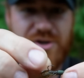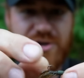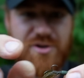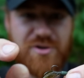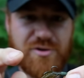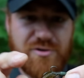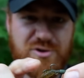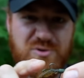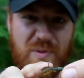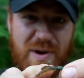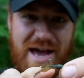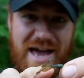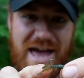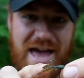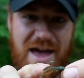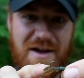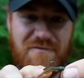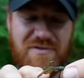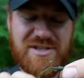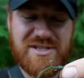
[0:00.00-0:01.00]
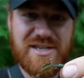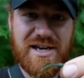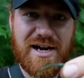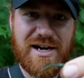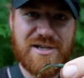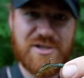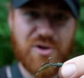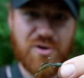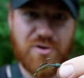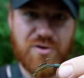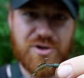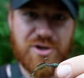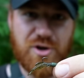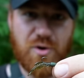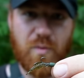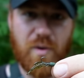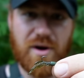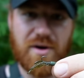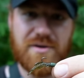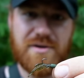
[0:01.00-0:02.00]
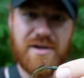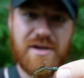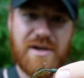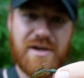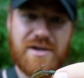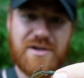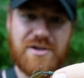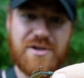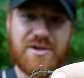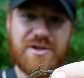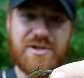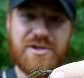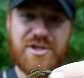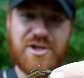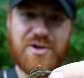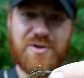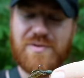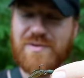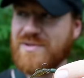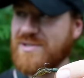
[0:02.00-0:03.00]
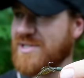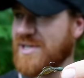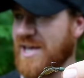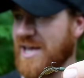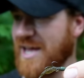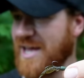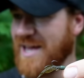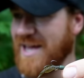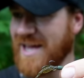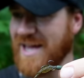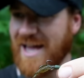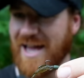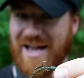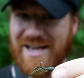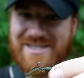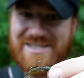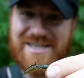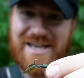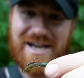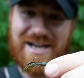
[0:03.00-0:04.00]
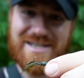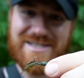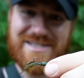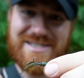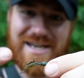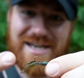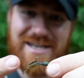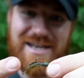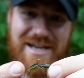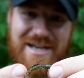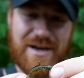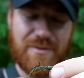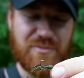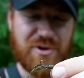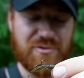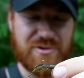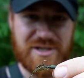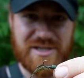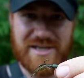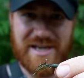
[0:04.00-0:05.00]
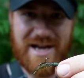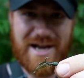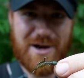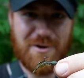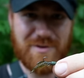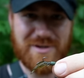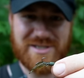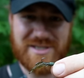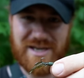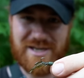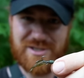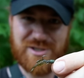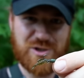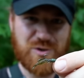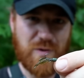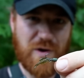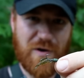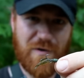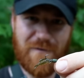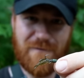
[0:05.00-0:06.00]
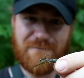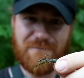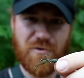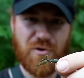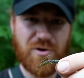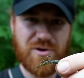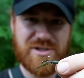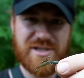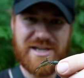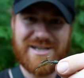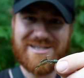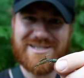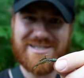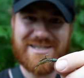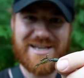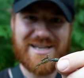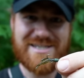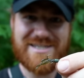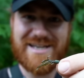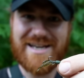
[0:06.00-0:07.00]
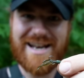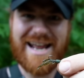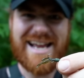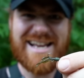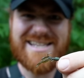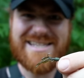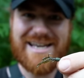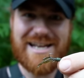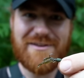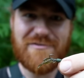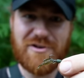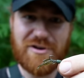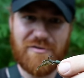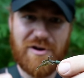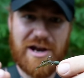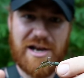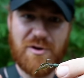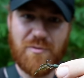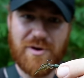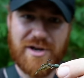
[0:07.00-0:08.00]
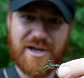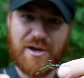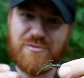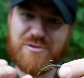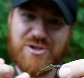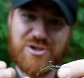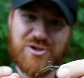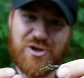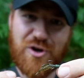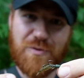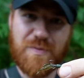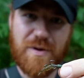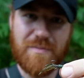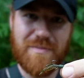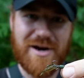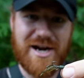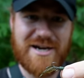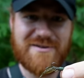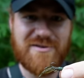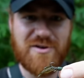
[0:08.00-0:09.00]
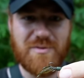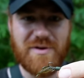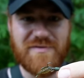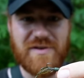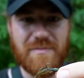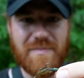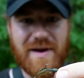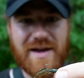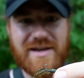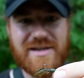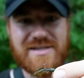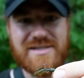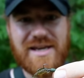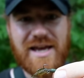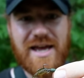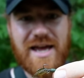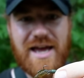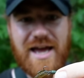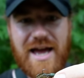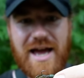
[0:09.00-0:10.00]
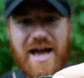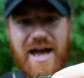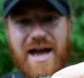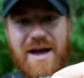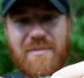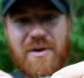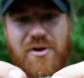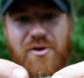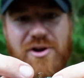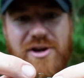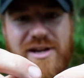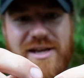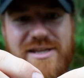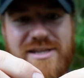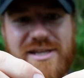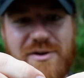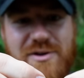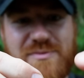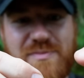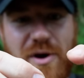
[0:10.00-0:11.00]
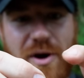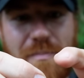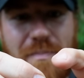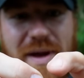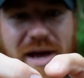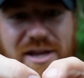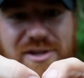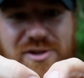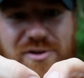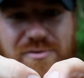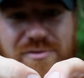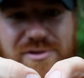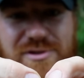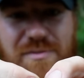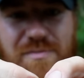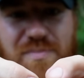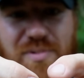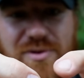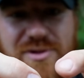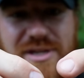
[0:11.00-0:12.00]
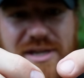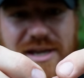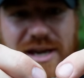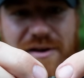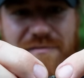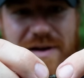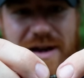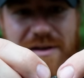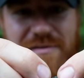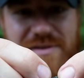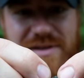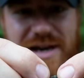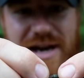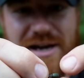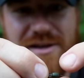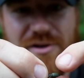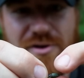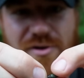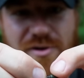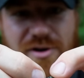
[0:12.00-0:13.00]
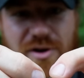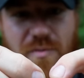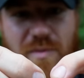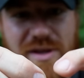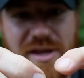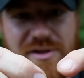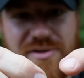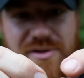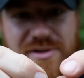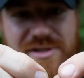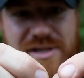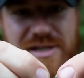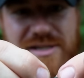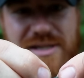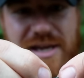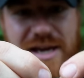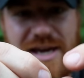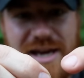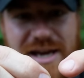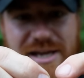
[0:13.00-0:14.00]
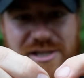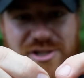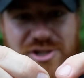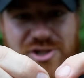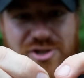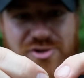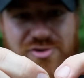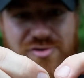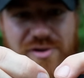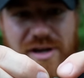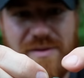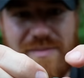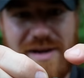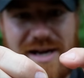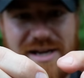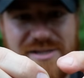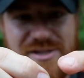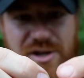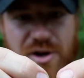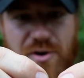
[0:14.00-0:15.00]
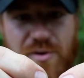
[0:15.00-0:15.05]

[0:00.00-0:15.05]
you can use whatever size hook you want. You can use a size 10 like I'm using now, a size 12, 14, 16, 18 if you really want to go super micro with your baits. Um, and all you need to do is put a bit of tungsten putty around the eye of the hook. And what that does is it streamlines the